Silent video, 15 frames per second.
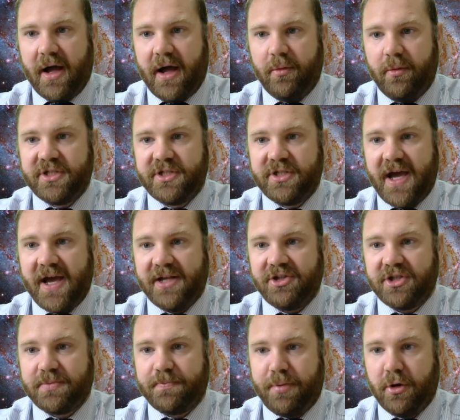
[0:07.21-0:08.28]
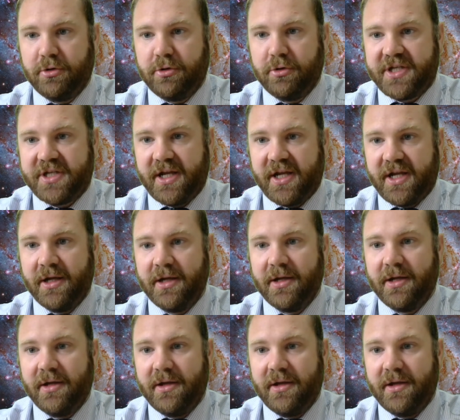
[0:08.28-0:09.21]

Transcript: I was just posting